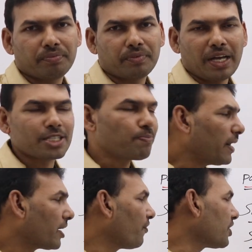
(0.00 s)
As per
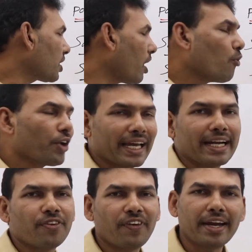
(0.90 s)
definition, how we can
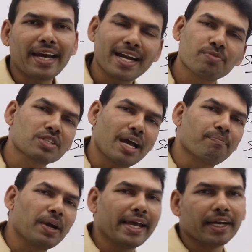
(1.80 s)
define random
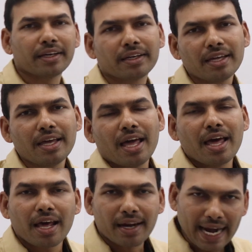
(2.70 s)
sampling?
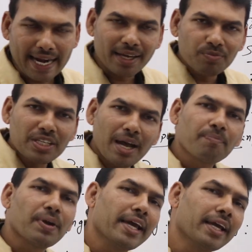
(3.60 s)
Random
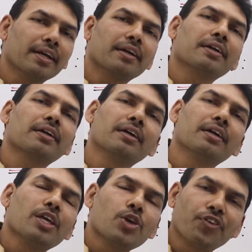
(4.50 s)
sampling,
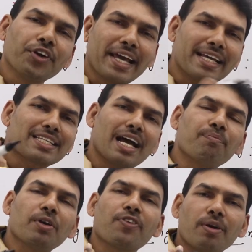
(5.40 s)
if you take
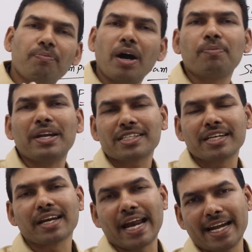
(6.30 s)
sample from population
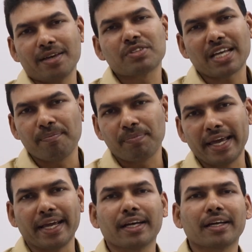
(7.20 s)
in random
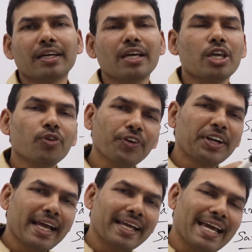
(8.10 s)
sampling, if you
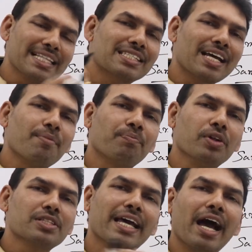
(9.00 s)
take n
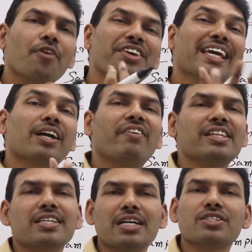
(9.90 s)
samples, they have equal
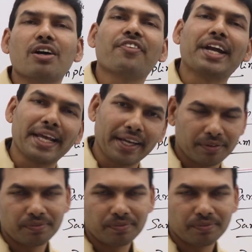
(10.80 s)
chance of getting.